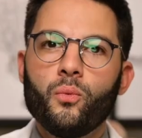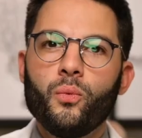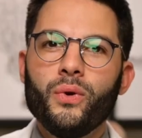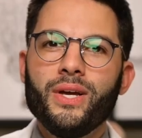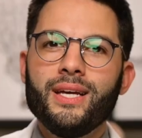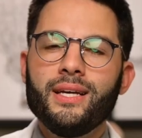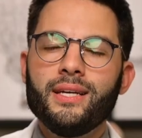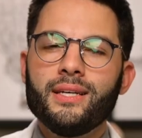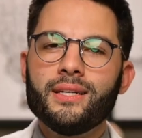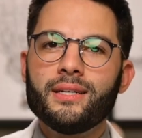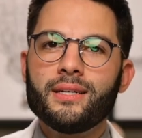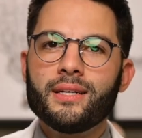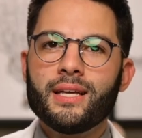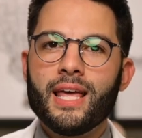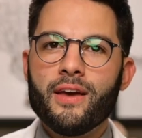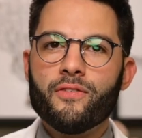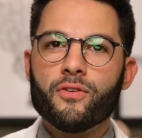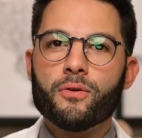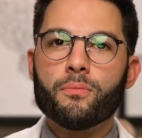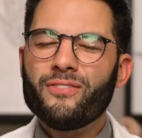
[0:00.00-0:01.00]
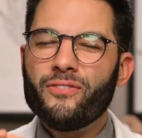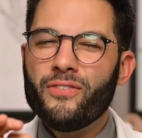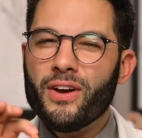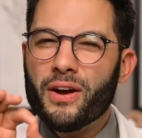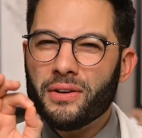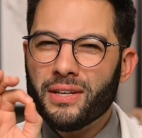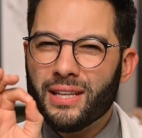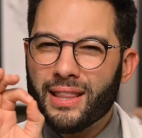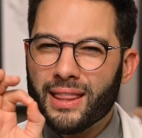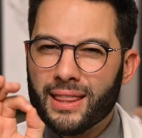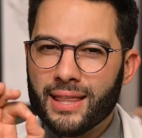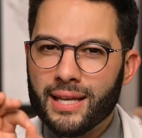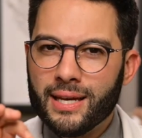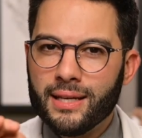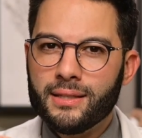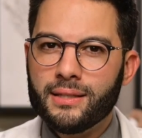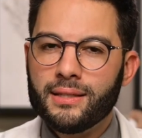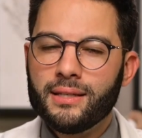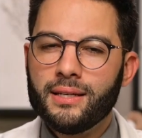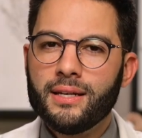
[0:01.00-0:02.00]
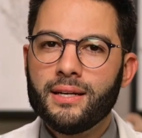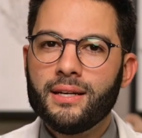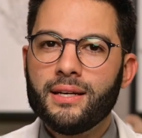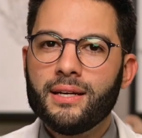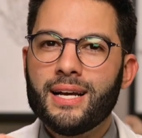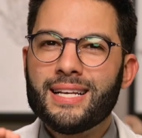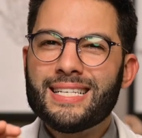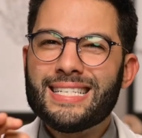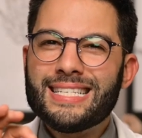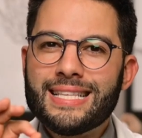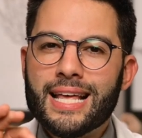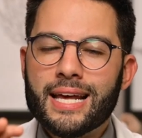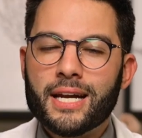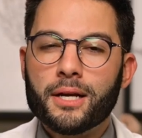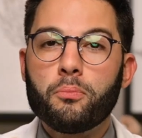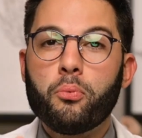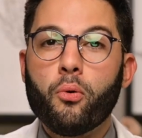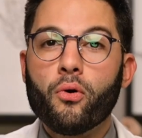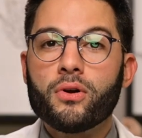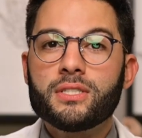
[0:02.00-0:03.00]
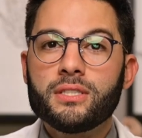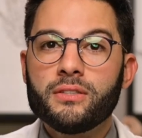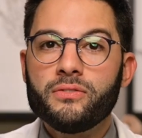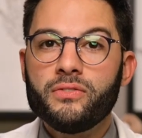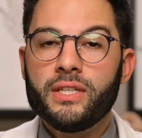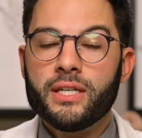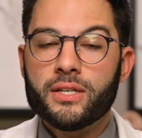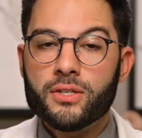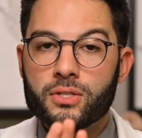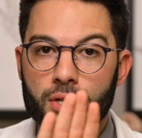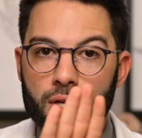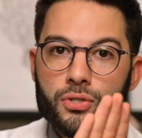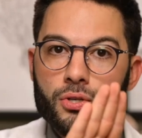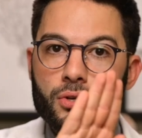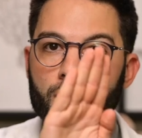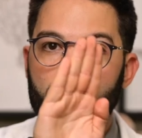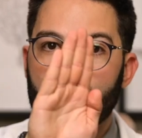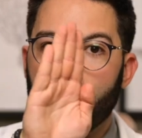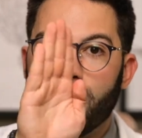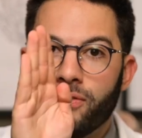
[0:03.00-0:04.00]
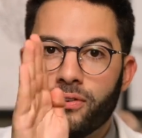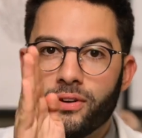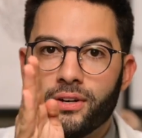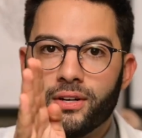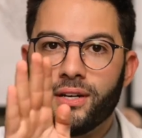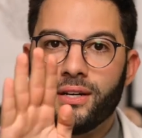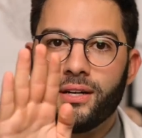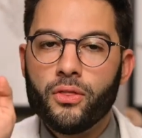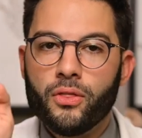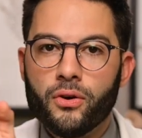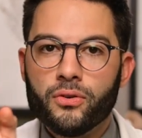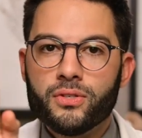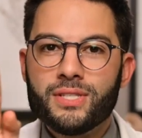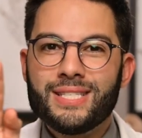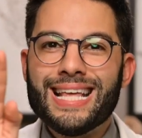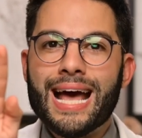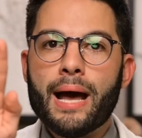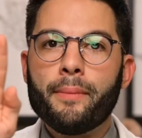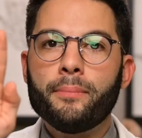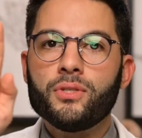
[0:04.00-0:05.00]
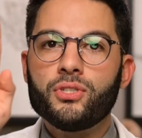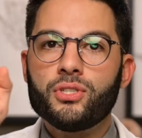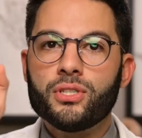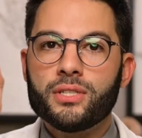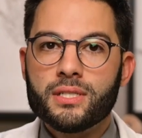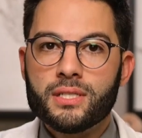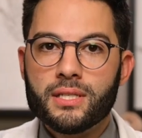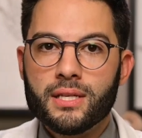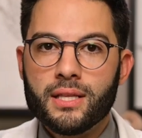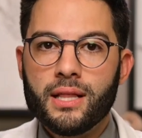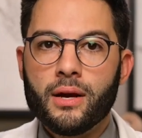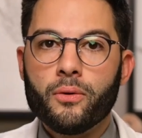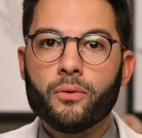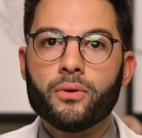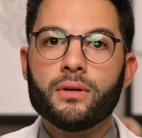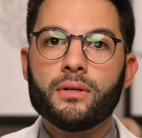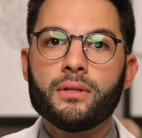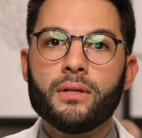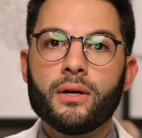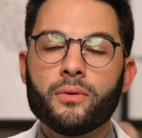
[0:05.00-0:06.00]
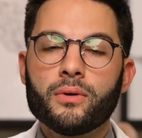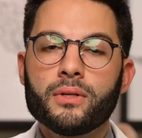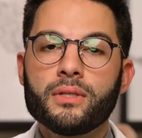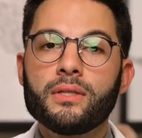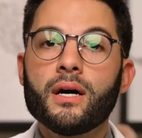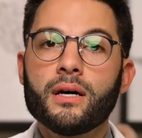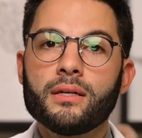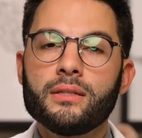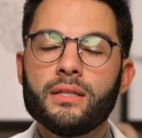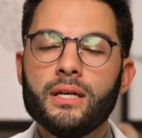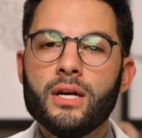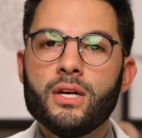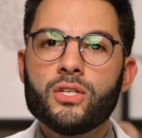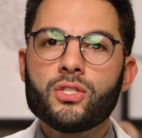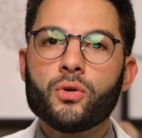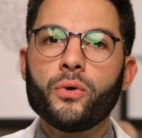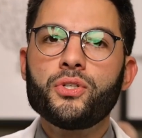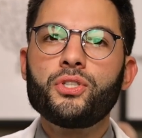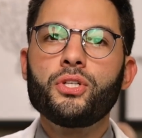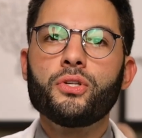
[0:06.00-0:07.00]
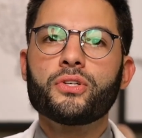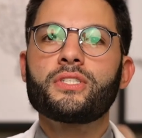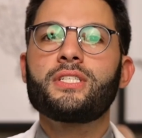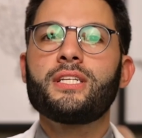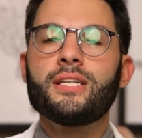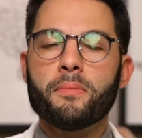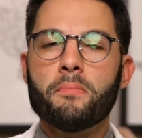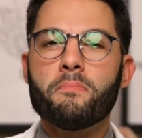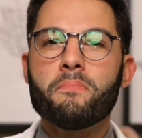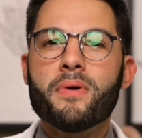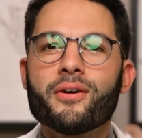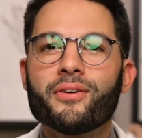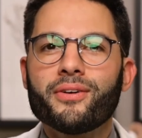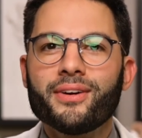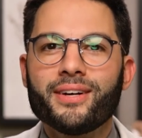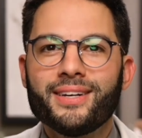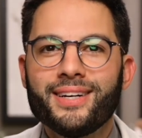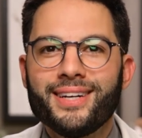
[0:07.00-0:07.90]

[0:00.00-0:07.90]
We gave her very thin aesthetic porcelain veneers to cover those damages that were done. So when she looks in the mirror,